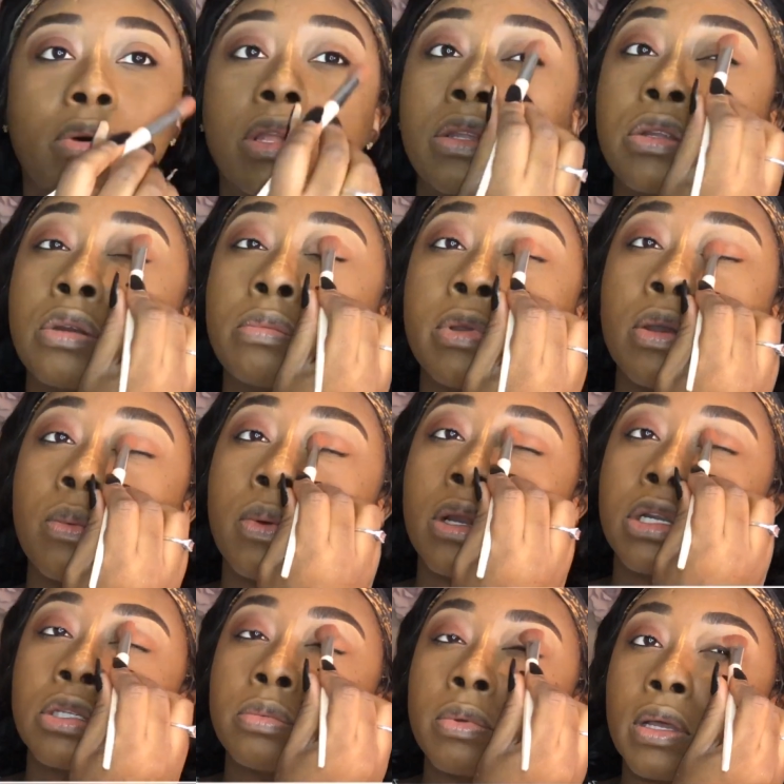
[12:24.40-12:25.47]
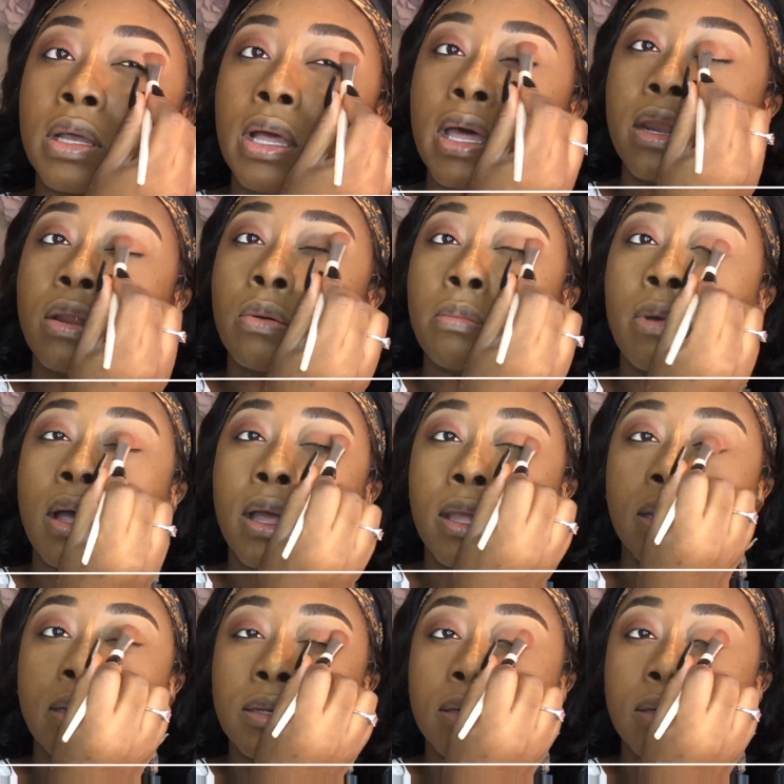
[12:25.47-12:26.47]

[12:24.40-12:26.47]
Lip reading: little bit worse, but I don't mind.